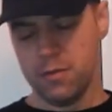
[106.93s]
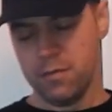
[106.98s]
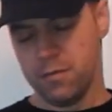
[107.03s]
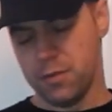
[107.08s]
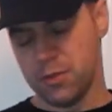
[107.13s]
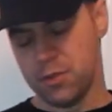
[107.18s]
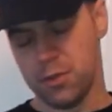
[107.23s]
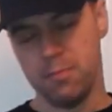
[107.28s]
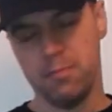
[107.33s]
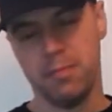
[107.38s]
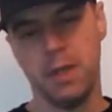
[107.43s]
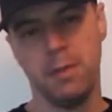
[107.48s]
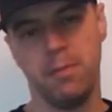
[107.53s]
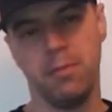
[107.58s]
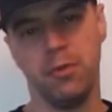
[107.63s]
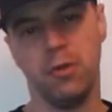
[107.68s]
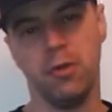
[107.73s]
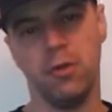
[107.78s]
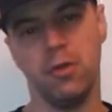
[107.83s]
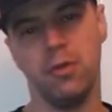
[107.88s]
For some
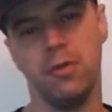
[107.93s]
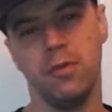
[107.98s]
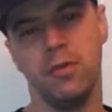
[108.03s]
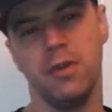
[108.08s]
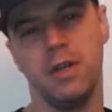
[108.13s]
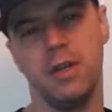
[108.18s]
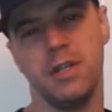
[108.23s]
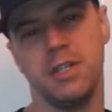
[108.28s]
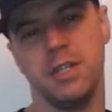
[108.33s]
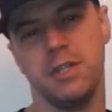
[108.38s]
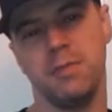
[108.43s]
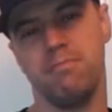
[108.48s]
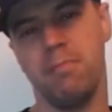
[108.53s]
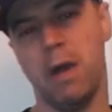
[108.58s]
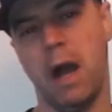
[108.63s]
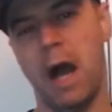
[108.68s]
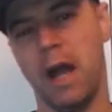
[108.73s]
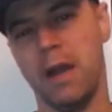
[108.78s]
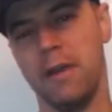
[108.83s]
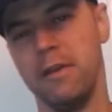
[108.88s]
people, it is
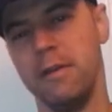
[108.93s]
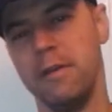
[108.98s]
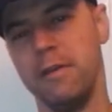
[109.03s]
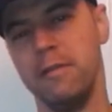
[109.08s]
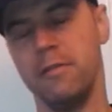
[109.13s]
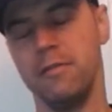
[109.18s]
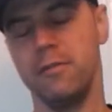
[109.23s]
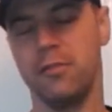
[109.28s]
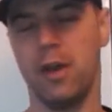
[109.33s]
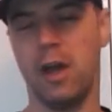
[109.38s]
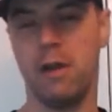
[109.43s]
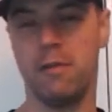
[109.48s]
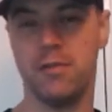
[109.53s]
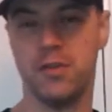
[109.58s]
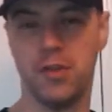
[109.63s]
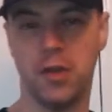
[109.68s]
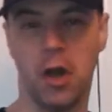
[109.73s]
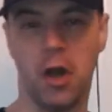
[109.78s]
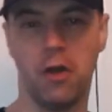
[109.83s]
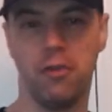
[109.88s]
bad to have
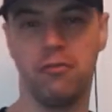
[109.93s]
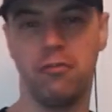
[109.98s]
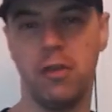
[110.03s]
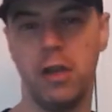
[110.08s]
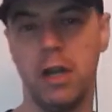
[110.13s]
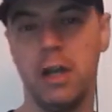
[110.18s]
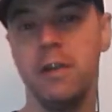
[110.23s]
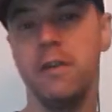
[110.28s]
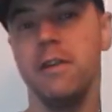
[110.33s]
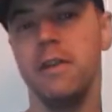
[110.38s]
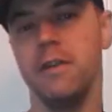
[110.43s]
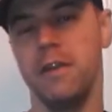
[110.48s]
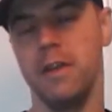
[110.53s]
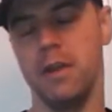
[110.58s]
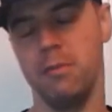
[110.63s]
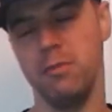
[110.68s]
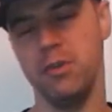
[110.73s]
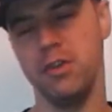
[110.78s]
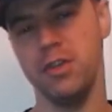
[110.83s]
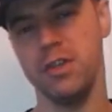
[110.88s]
star trailing in
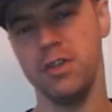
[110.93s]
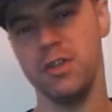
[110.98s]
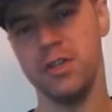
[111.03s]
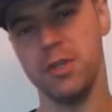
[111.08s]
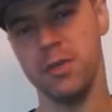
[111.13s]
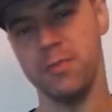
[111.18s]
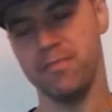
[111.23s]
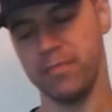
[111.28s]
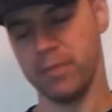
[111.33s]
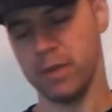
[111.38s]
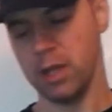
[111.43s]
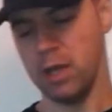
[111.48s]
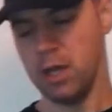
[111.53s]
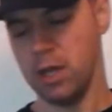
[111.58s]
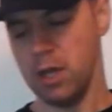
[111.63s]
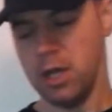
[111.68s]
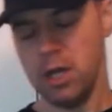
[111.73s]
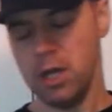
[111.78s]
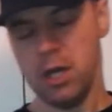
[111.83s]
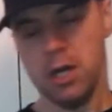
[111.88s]
the images,
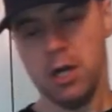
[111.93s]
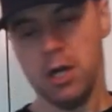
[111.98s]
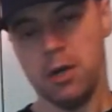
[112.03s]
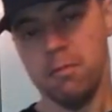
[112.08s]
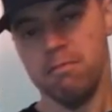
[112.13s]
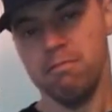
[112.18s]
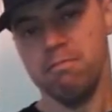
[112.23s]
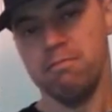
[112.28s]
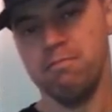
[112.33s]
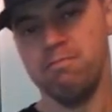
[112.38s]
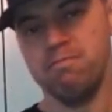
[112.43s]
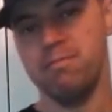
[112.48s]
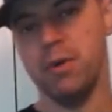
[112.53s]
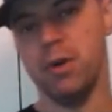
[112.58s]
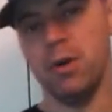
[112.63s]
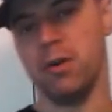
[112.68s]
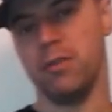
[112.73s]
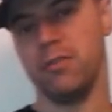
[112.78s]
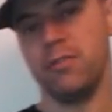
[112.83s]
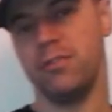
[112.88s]

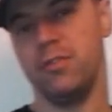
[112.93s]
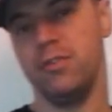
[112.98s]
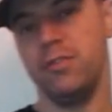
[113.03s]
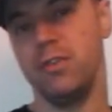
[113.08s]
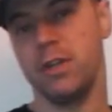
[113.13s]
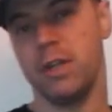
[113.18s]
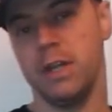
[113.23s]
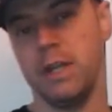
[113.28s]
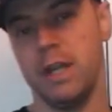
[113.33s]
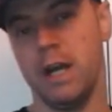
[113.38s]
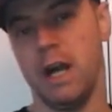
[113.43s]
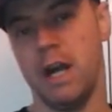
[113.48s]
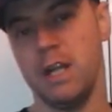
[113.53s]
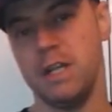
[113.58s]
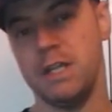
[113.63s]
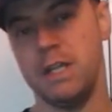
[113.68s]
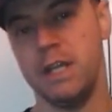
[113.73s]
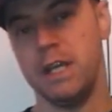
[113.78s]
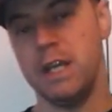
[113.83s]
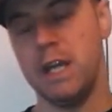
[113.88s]
but you can
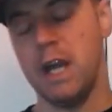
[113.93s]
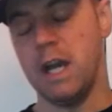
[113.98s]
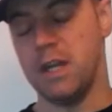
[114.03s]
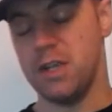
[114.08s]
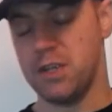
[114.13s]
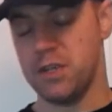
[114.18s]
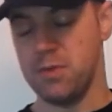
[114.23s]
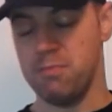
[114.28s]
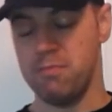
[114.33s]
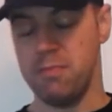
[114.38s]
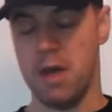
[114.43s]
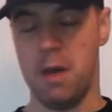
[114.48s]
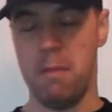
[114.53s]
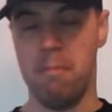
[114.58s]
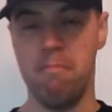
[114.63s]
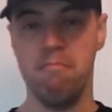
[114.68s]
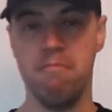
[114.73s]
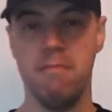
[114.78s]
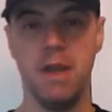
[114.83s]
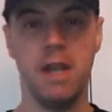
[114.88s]
actually get some
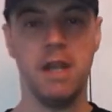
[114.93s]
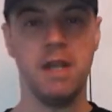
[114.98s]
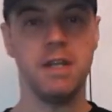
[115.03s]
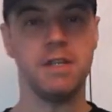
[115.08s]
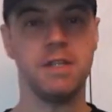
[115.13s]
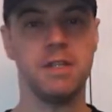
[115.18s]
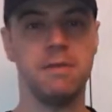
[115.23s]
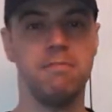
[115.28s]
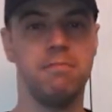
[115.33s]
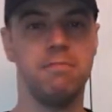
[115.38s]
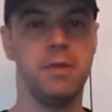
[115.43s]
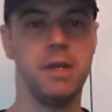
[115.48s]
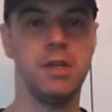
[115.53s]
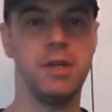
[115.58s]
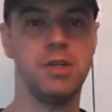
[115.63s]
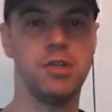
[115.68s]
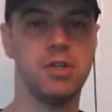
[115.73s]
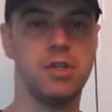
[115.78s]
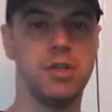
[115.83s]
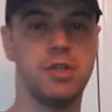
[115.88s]
amazing
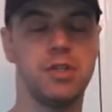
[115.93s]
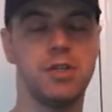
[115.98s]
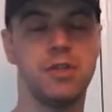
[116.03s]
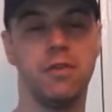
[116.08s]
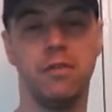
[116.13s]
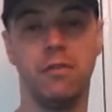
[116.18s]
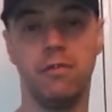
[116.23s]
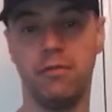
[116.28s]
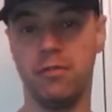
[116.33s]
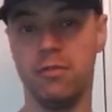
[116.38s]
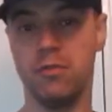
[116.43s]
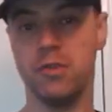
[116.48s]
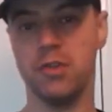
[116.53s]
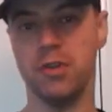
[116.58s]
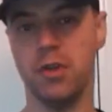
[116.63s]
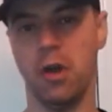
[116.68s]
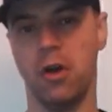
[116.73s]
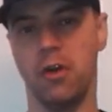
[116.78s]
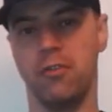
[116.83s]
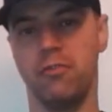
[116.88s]
pictures through
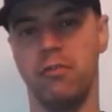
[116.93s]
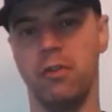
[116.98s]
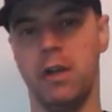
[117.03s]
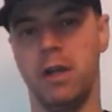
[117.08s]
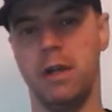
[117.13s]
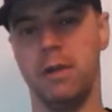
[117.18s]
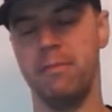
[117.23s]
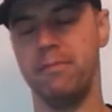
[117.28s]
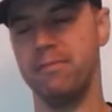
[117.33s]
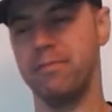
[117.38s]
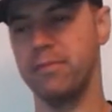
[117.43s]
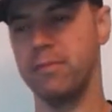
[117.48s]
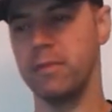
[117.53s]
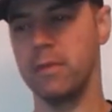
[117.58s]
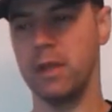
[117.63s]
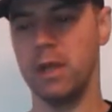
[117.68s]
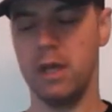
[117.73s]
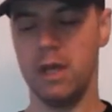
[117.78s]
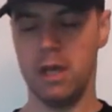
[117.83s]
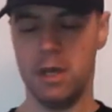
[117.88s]
star trailing,
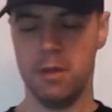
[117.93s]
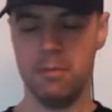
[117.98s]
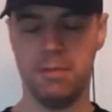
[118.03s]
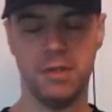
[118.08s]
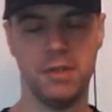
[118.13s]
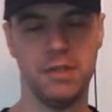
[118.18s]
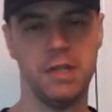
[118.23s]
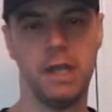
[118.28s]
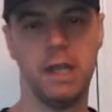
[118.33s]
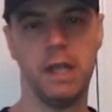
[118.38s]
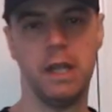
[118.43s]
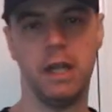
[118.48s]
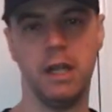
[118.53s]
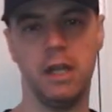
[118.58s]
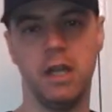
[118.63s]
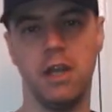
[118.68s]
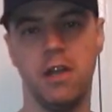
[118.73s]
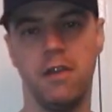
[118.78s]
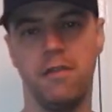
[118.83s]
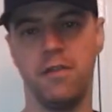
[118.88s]

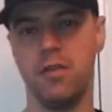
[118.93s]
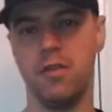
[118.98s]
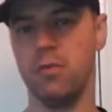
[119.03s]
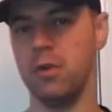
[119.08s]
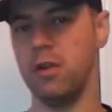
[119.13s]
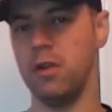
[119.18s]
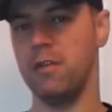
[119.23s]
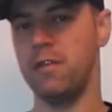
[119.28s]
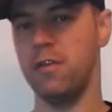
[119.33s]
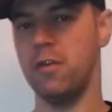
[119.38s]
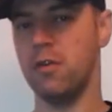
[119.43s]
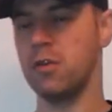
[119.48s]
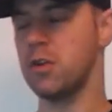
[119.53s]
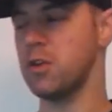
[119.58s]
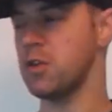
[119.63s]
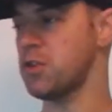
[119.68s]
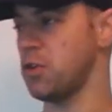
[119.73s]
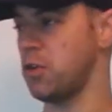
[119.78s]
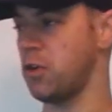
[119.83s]
particularly if you want to focus